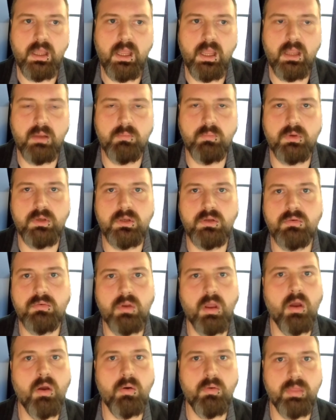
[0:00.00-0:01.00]
And when you
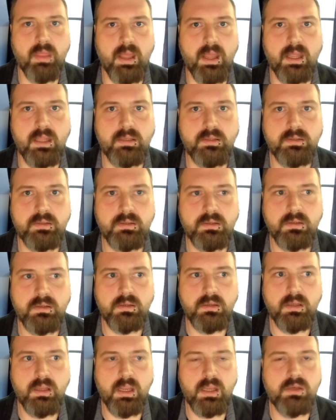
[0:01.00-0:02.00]
know that,
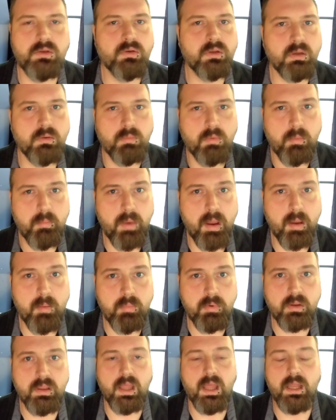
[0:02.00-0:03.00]
and you can
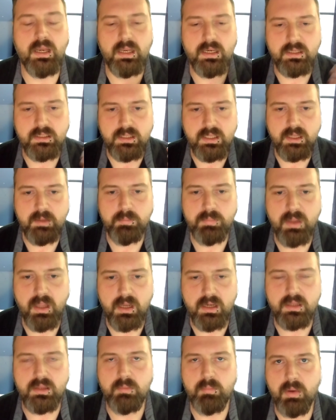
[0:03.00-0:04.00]
remember that and keep that
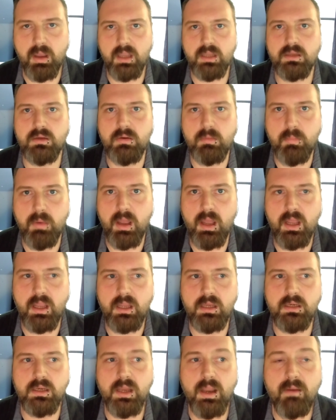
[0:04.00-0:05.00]
in the back of your
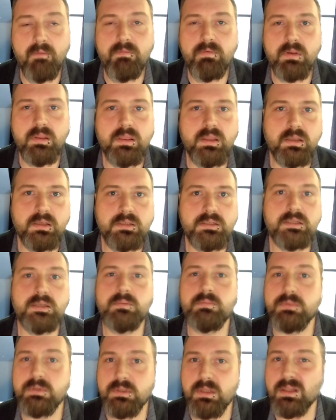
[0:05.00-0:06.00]
mind, everything
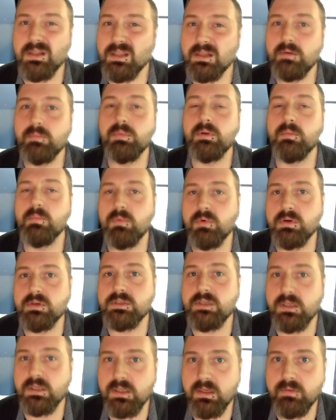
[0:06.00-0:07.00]
seems a little bit more
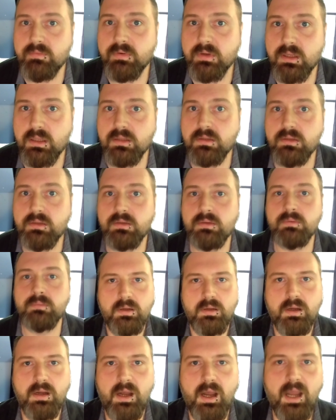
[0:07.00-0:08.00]
significant.
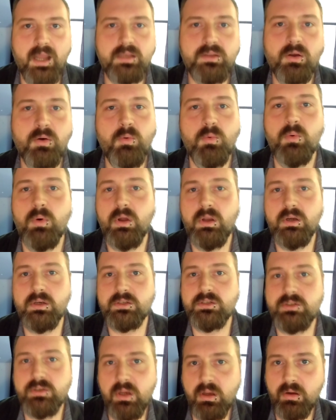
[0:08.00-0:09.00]
I don't want to
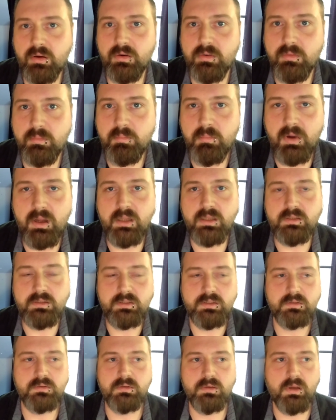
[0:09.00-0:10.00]
show
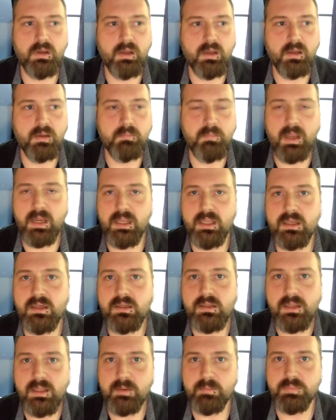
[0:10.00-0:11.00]
many
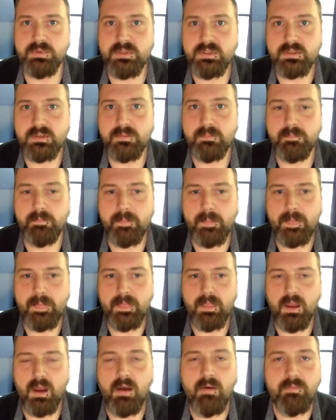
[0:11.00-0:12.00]
clips
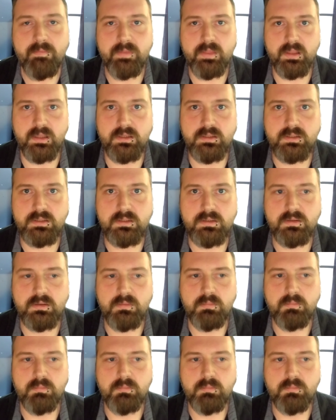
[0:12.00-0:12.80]
of this.